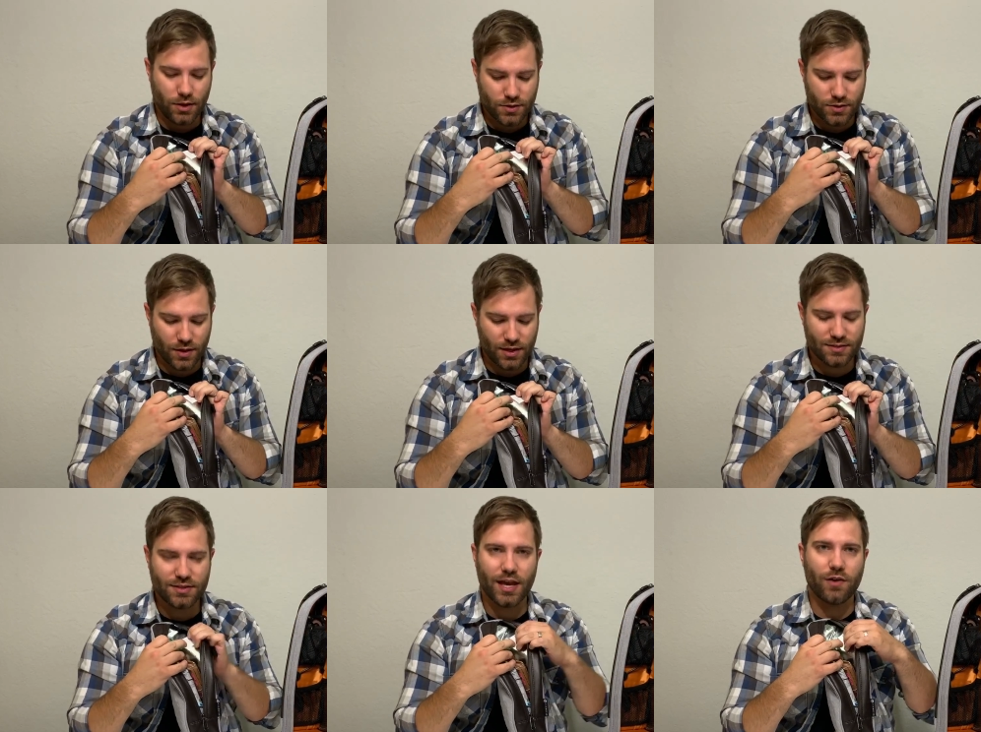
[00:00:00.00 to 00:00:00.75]
So
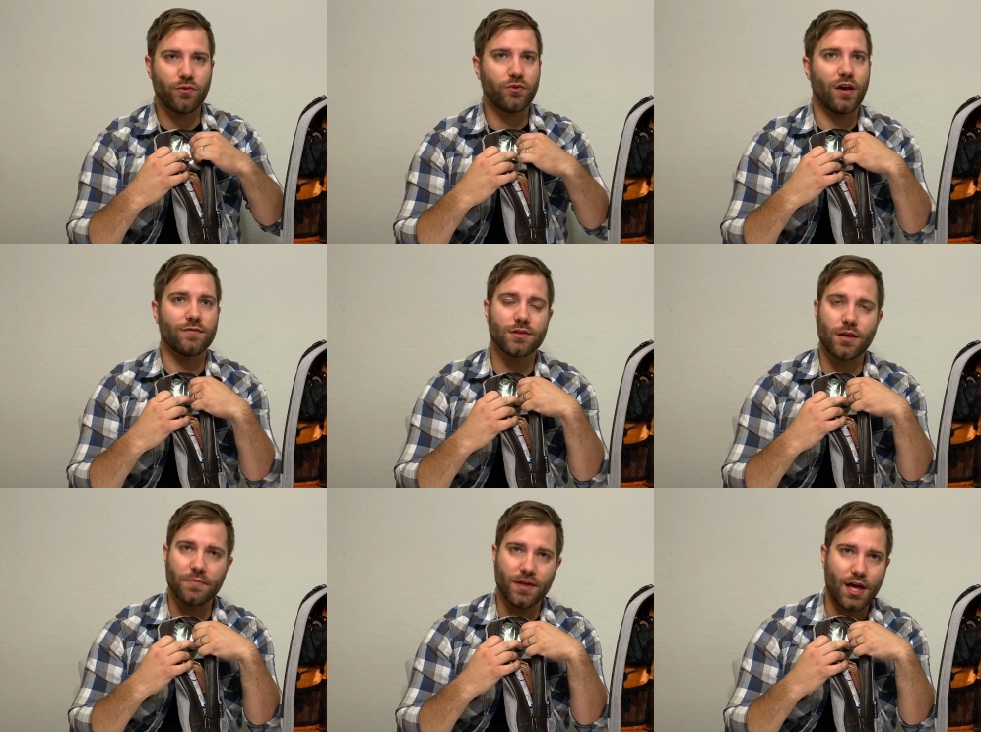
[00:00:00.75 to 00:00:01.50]
inside, whether you have
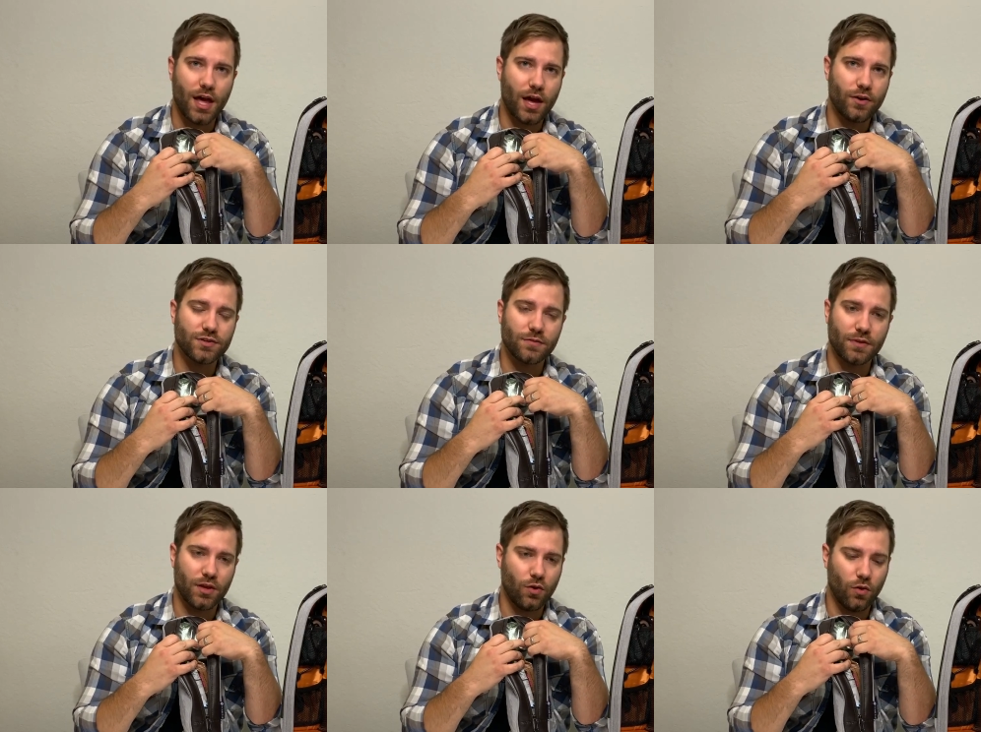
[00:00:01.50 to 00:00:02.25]
something hot or
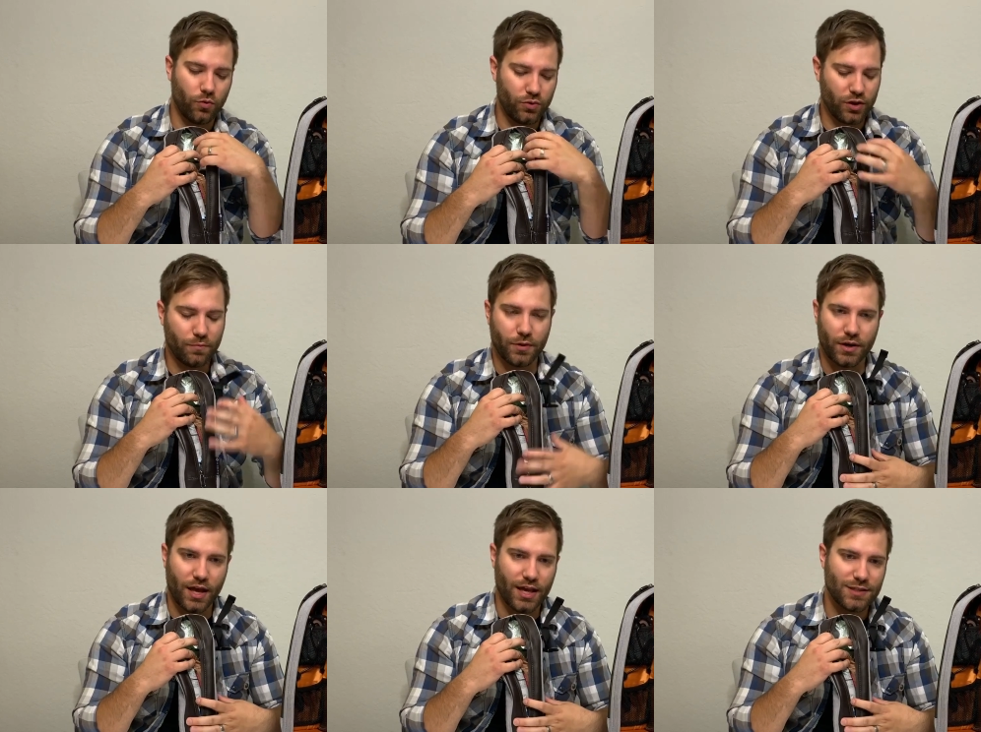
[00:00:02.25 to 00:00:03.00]
something cold, you can
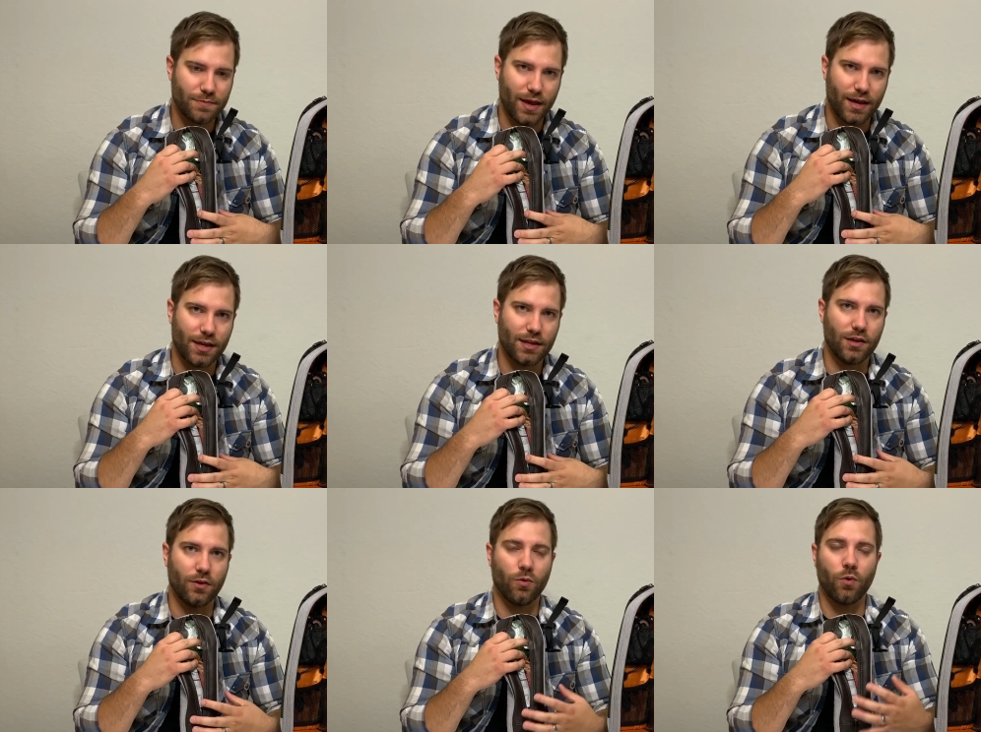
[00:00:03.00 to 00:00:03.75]
put an ice pack in
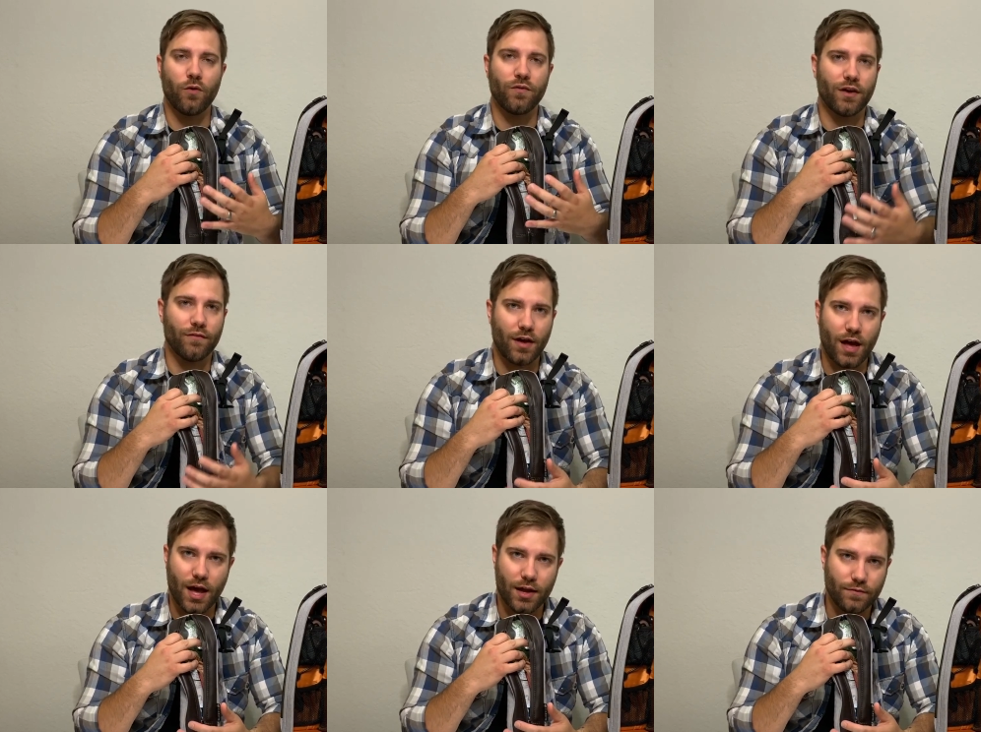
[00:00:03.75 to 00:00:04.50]
here, or if you have a
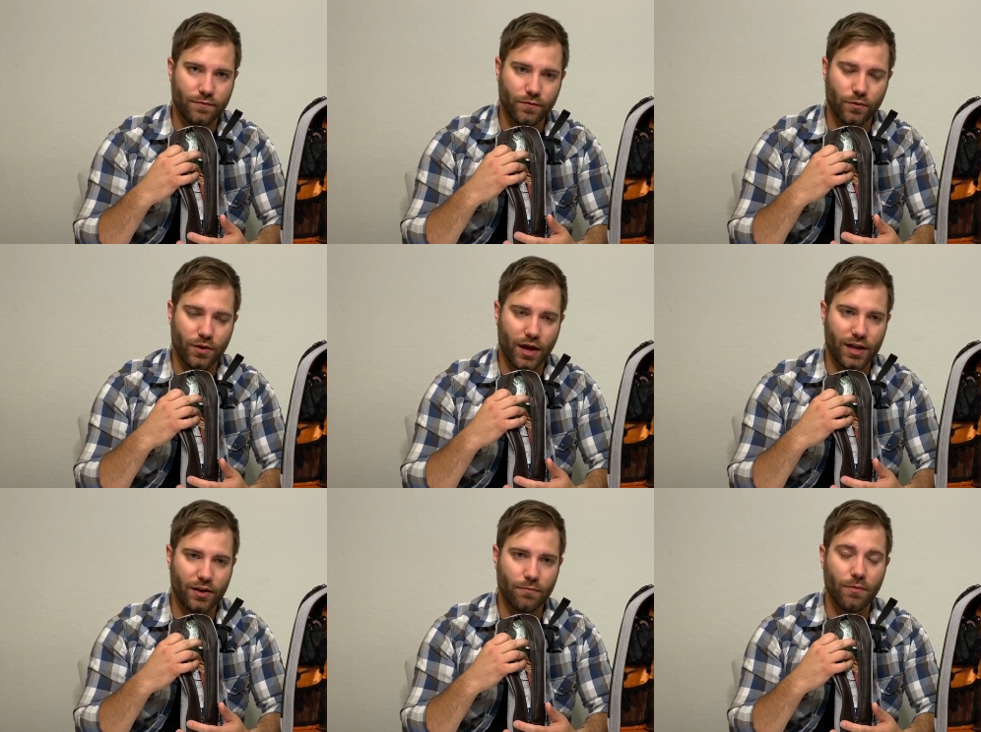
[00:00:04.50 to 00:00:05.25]
hot food
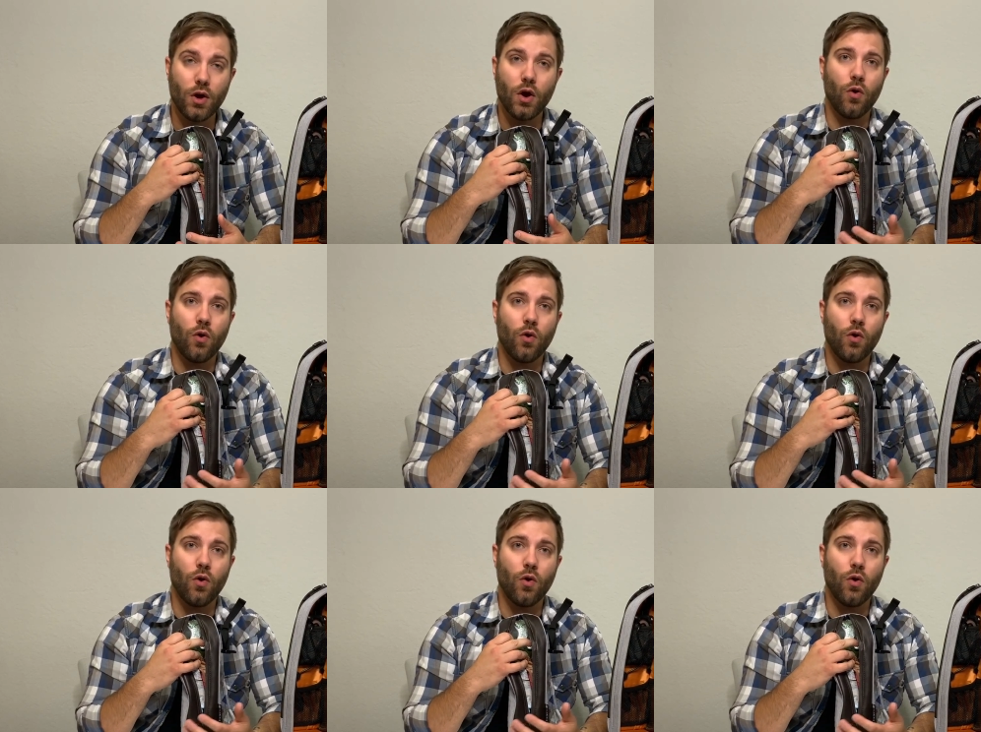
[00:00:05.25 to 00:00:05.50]
item,